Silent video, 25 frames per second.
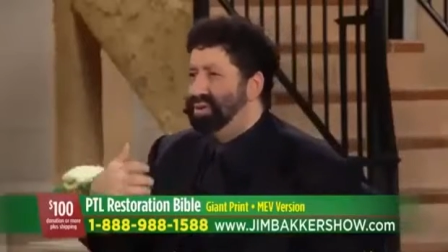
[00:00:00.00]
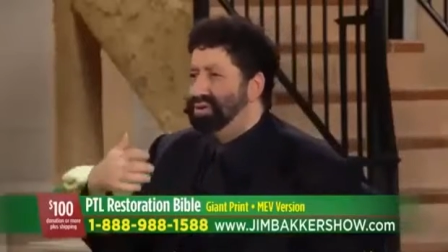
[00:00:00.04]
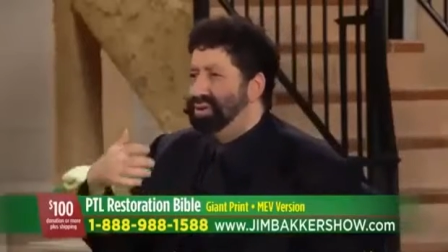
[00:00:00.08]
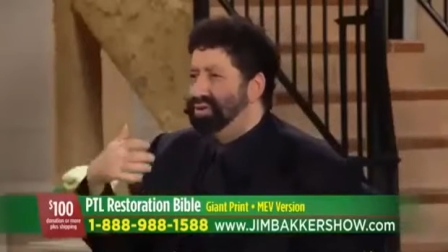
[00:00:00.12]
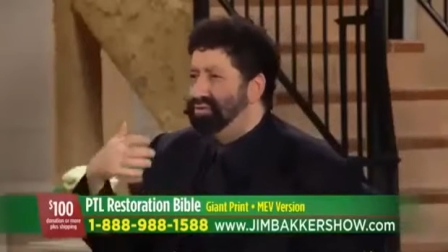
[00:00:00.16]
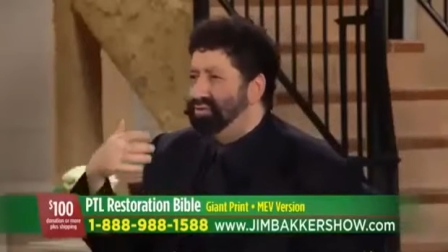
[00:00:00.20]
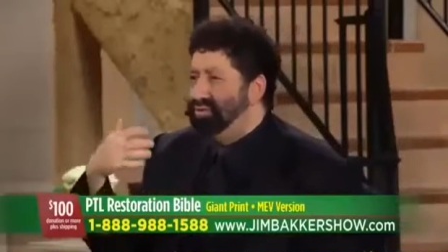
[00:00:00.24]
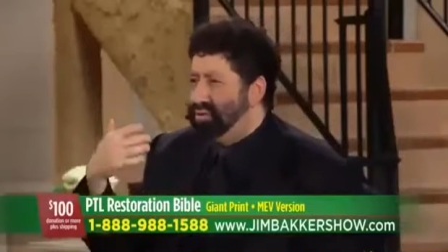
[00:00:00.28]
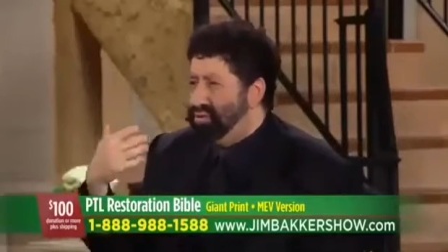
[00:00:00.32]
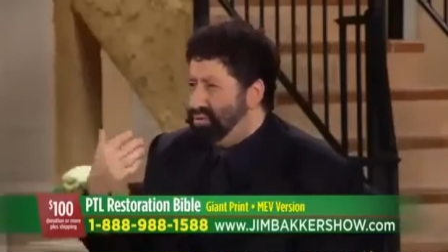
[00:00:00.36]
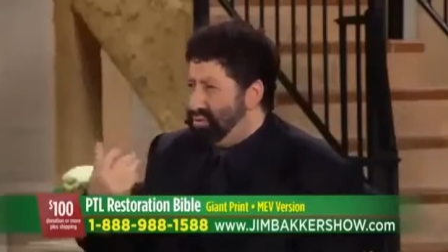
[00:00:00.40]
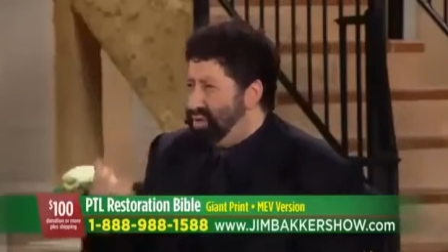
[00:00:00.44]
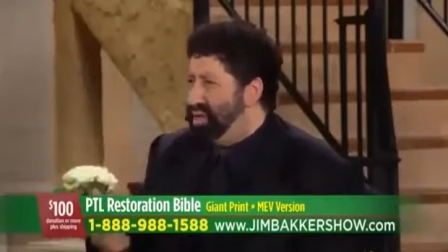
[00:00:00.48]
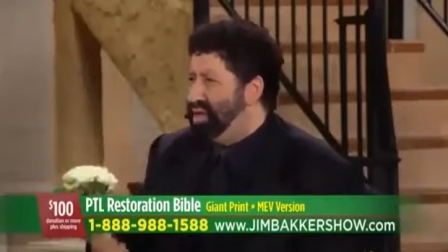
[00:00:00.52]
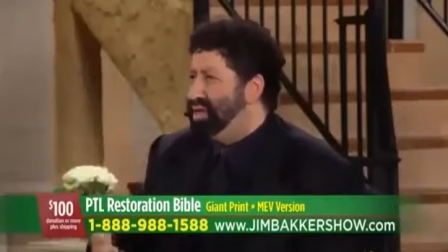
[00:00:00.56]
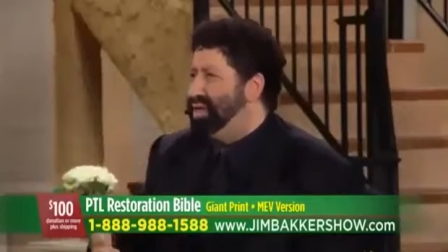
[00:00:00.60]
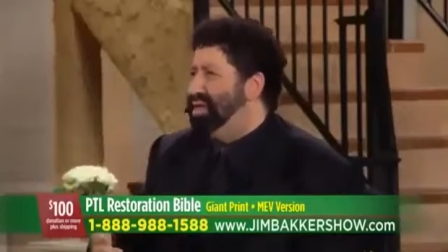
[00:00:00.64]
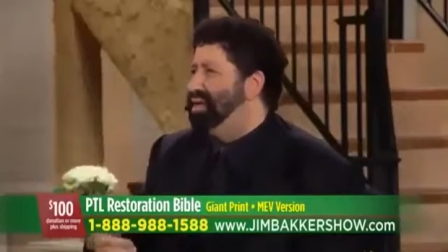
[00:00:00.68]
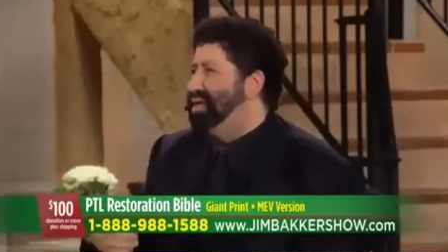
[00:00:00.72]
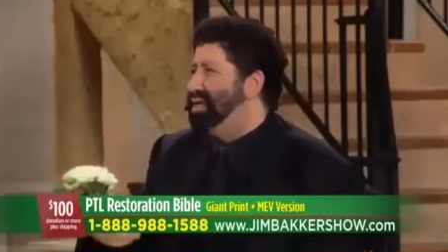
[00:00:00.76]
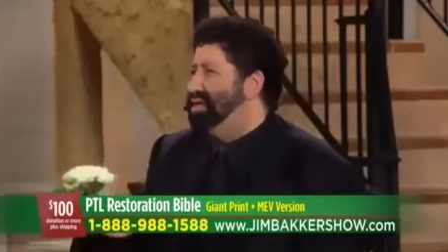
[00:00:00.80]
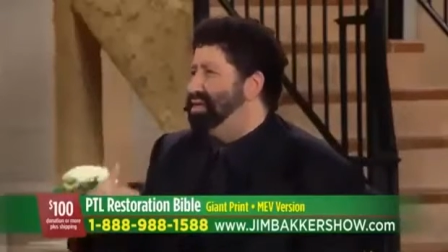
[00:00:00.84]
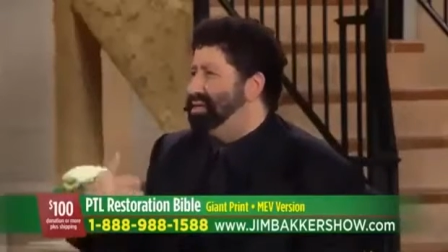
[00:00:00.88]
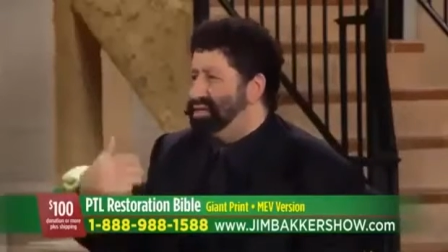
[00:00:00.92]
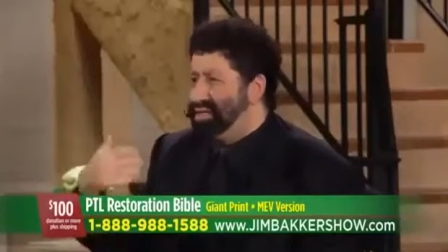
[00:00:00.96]
of
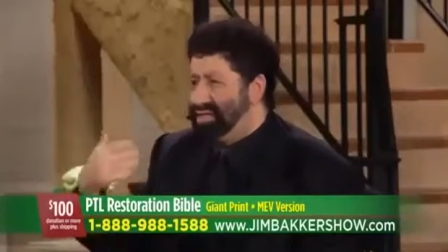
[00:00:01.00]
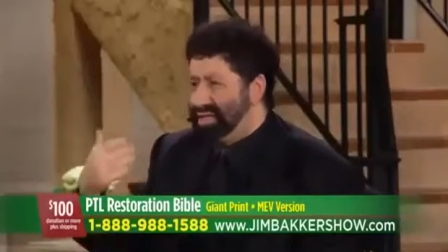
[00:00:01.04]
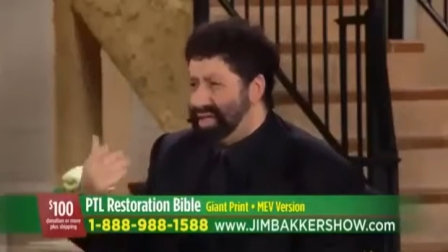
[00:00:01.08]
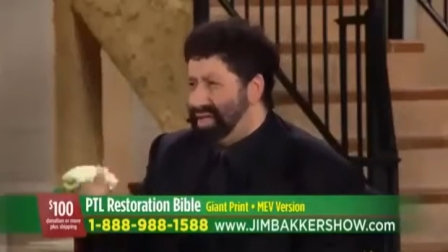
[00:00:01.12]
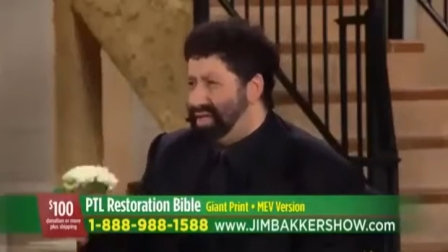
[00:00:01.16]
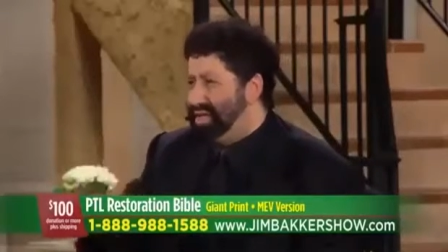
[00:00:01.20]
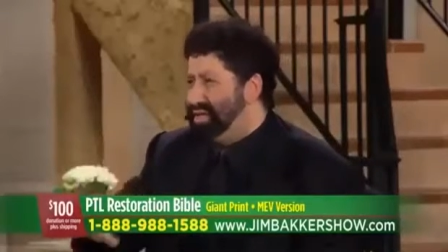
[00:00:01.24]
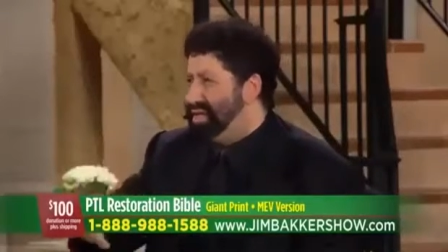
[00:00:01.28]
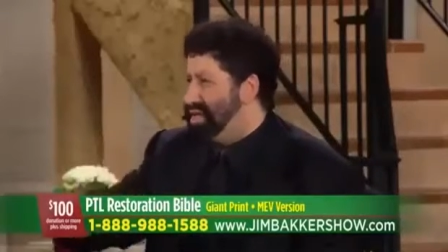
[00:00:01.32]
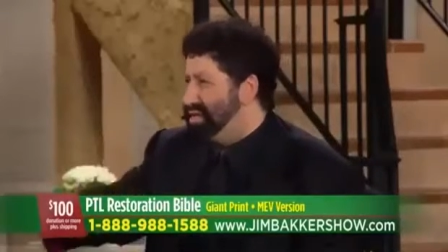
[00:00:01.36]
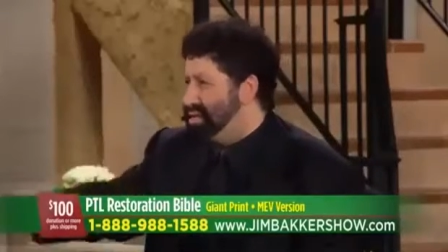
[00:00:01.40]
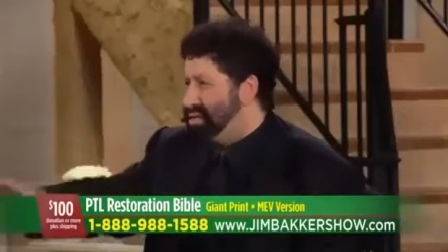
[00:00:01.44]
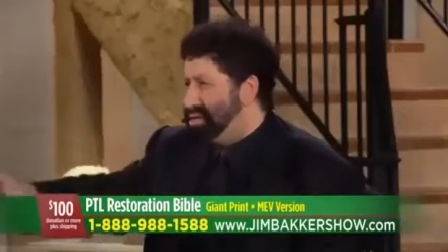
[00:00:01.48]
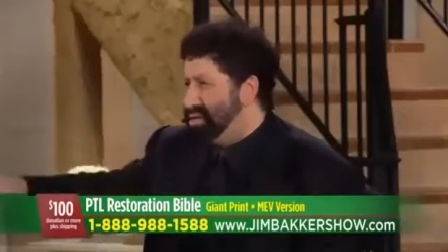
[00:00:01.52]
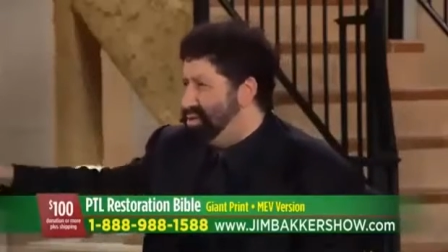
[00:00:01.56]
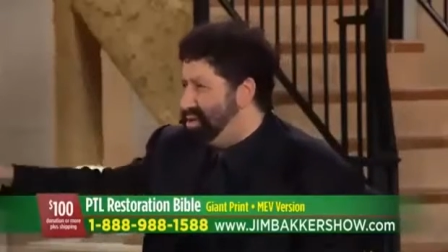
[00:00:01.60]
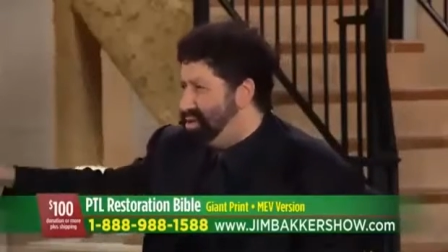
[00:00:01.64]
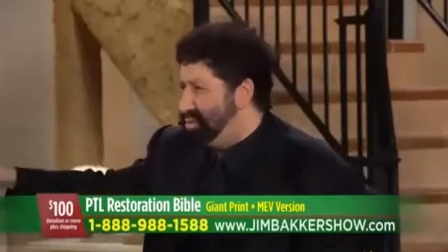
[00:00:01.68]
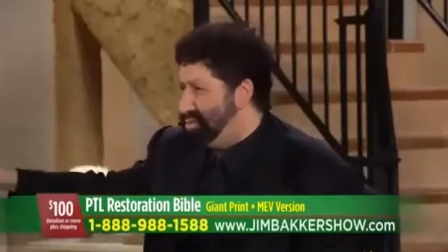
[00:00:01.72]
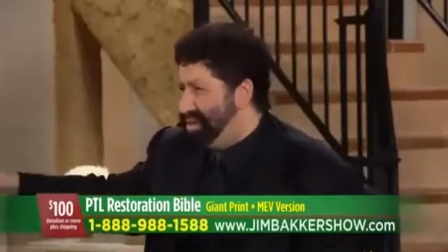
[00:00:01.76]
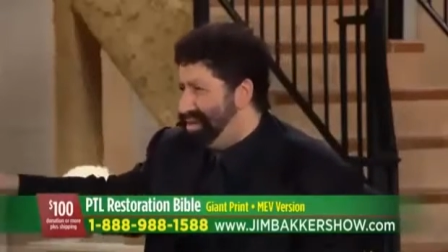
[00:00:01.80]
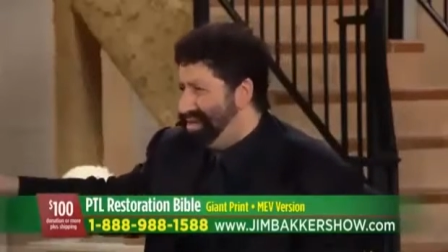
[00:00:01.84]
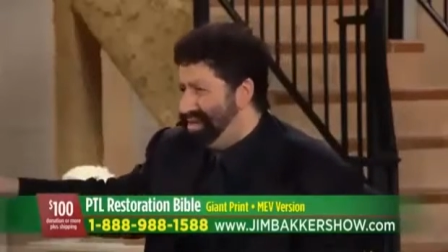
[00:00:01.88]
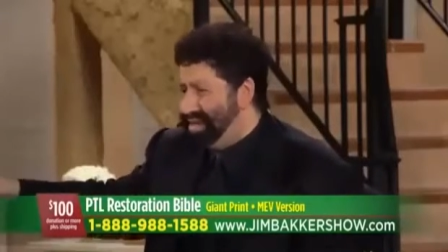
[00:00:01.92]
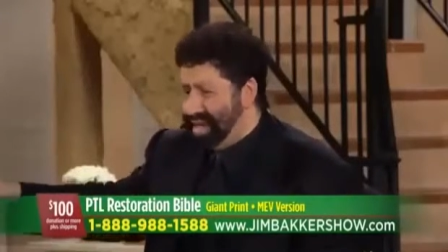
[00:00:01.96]
greed and sin. That's always
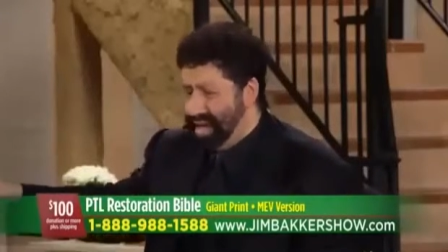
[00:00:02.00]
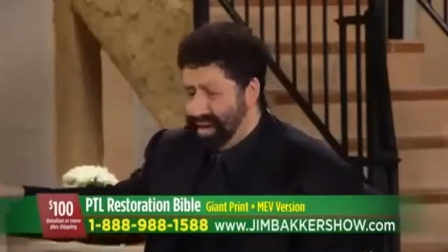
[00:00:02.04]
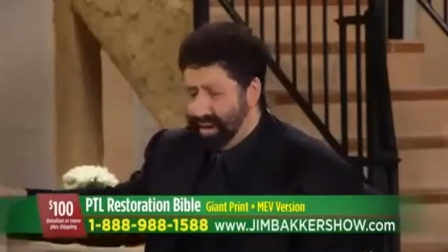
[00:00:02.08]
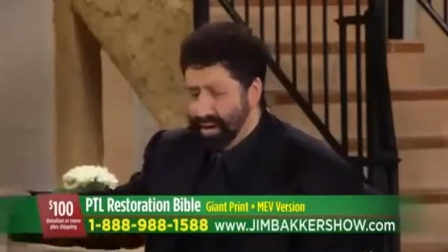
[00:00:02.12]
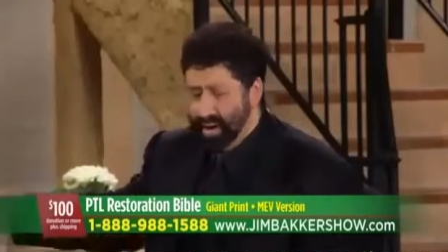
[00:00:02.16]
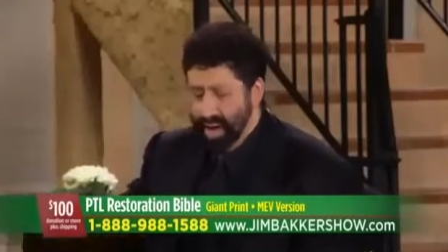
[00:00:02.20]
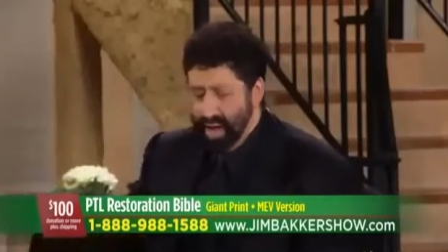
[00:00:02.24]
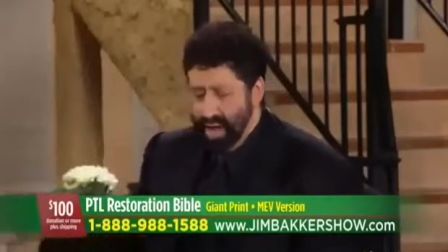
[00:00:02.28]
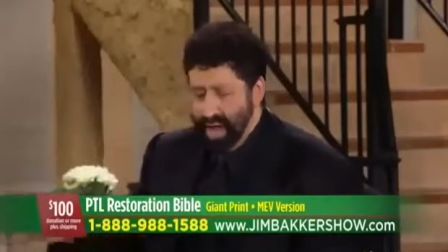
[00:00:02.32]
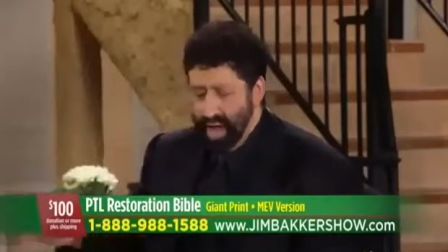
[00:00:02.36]
been there.